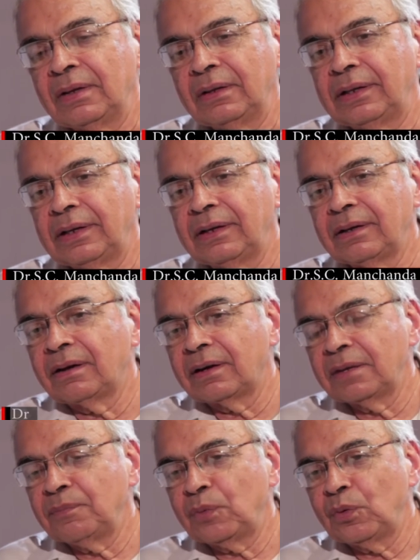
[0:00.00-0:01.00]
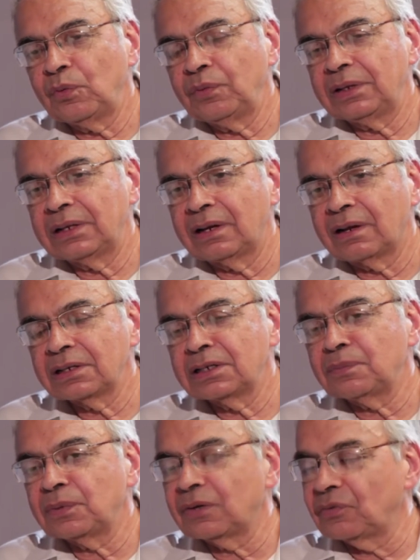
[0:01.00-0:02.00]
they are improved with a large
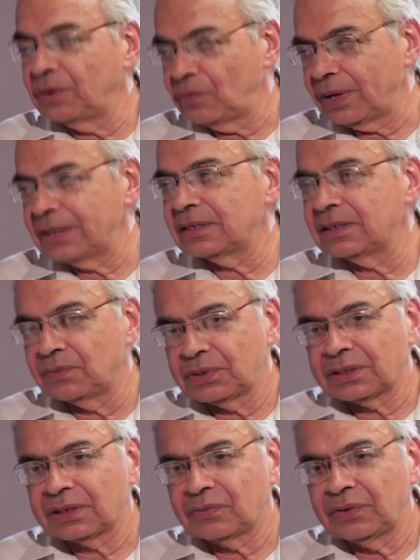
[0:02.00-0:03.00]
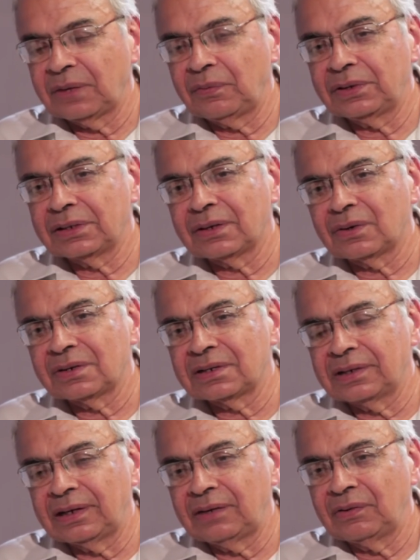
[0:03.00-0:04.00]
number of devices which are available, which are
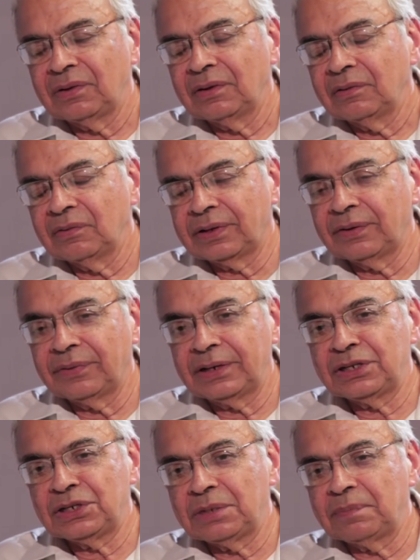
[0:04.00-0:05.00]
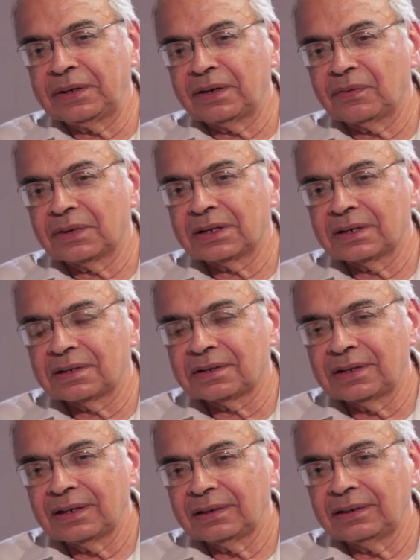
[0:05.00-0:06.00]
not really very, very cheap in our
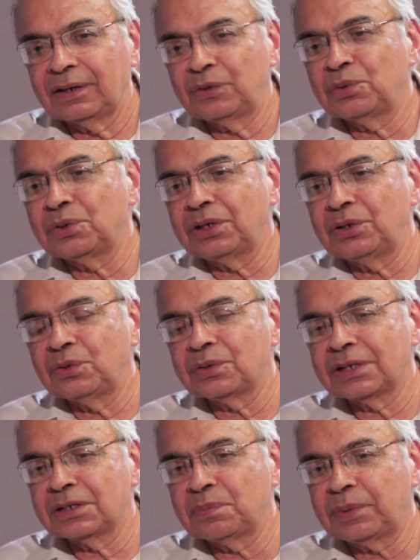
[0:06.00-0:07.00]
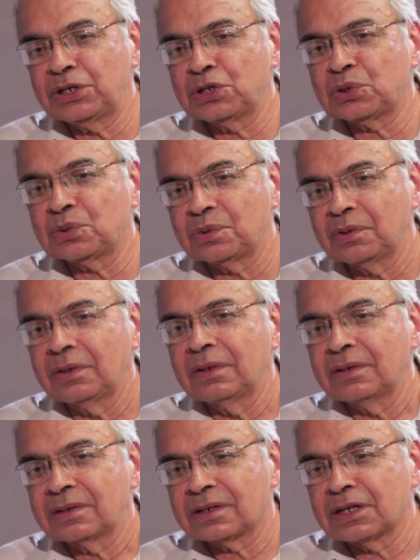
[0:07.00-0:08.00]
country. And they are usually used as bridge to
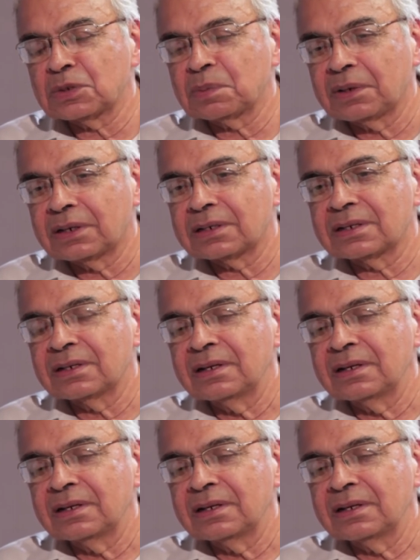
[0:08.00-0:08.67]
transplants.